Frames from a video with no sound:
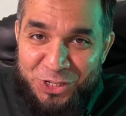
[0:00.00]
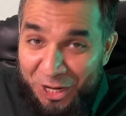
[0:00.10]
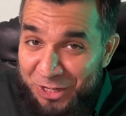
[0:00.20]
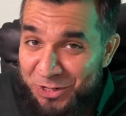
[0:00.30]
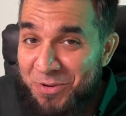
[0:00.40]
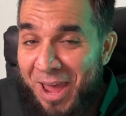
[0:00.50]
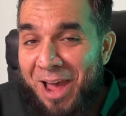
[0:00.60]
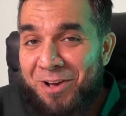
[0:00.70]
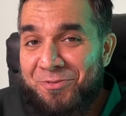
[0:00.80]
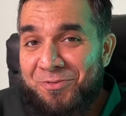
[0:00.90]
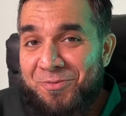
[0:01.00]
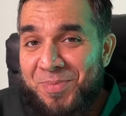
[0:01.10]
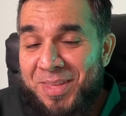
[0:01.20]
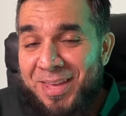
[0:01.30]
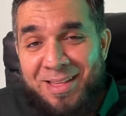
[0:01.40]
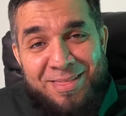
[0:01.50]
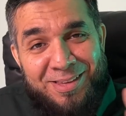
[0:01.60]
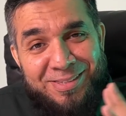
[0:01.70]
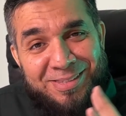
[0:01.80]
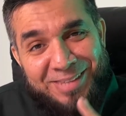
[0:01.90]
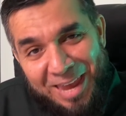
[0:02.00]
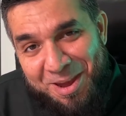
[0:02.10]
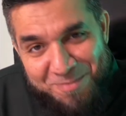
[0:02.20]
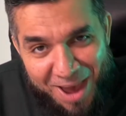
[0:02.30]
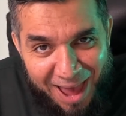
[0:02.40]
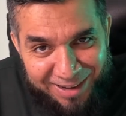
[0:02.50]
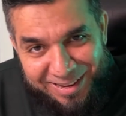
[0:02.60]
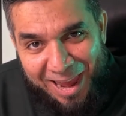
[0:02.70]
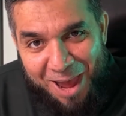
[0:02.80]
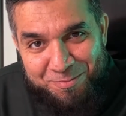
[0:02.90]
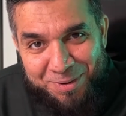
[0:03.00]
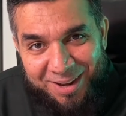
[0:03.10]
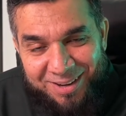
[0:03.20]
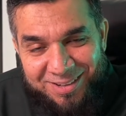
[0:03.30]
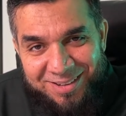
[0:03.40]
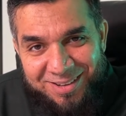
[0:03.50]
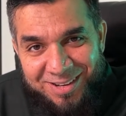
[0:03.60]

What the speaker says: Can you have the same ad campaign